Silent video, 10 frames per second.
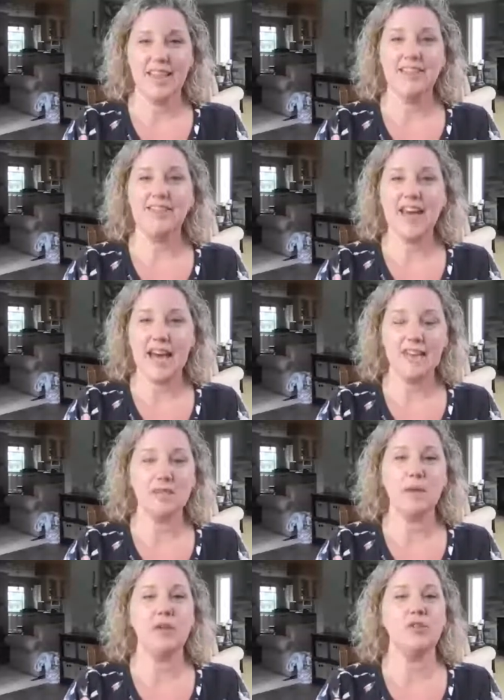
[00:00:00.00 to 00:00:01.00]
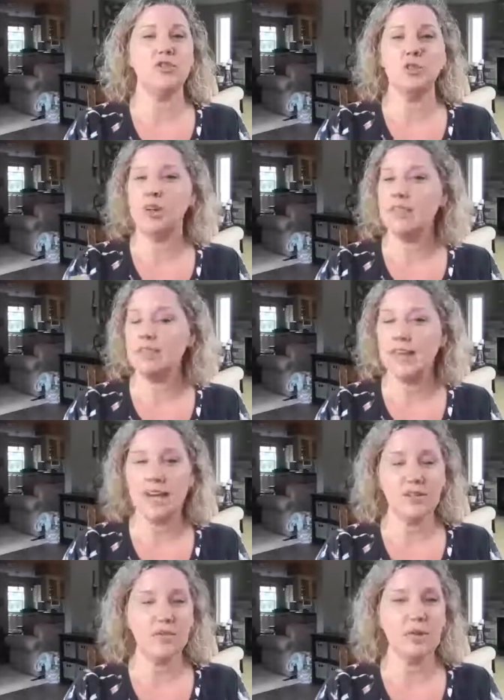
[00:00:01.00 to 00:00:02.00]
That is my joy. That
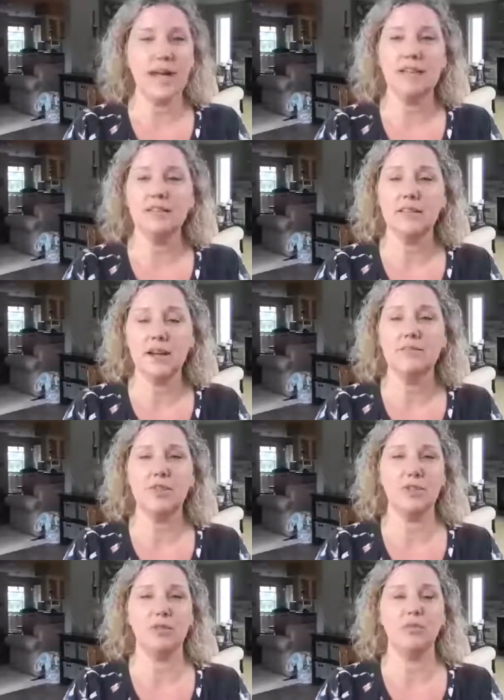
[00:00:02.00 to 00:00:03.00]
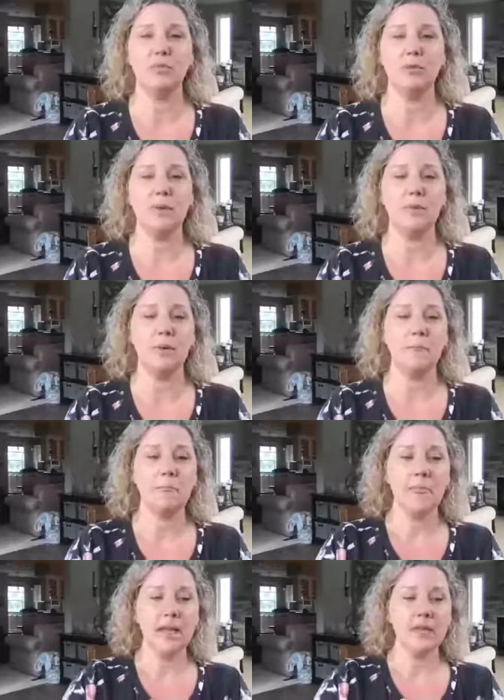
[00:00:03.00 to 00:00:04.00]
is what I love to do for people.
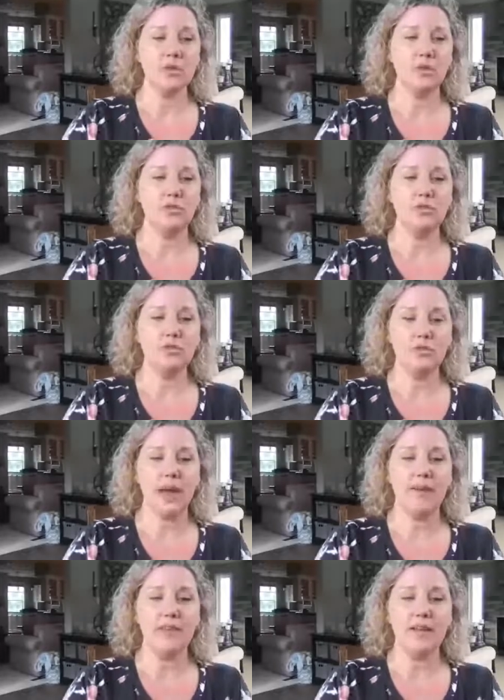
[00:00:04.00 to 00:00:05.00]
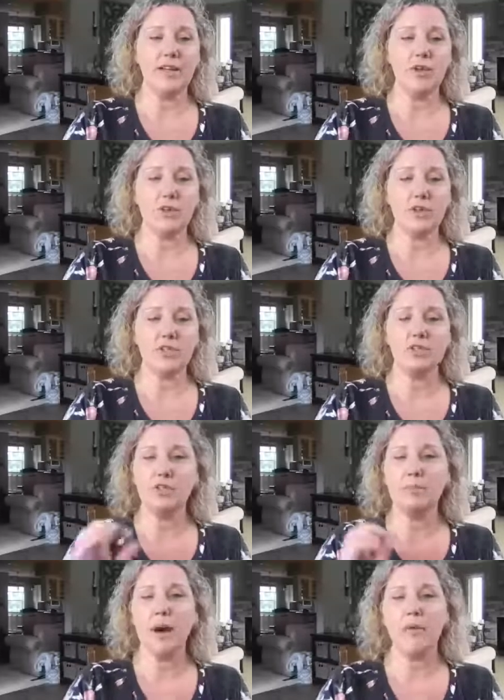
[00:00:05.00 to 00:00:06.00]
So if you do have any questions
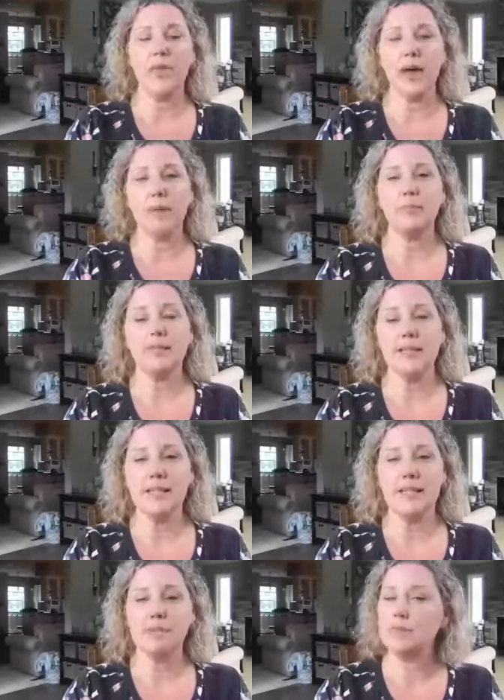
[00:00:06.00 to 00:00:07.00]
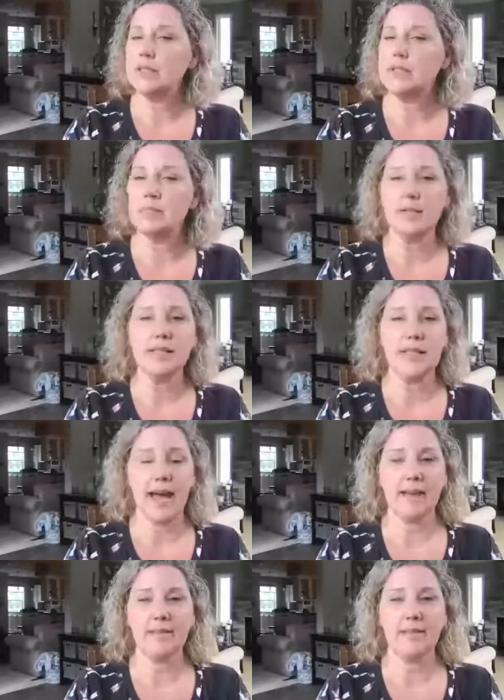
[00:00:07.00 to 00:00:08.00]
about that, please, please, please
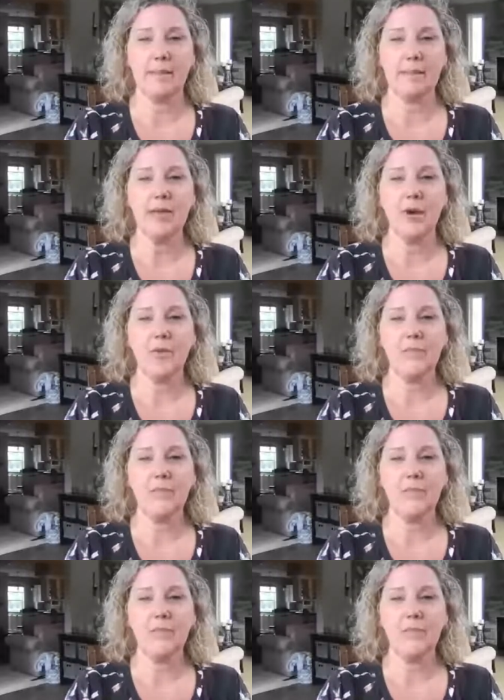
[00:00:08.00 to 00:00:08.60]
ask. Let me know.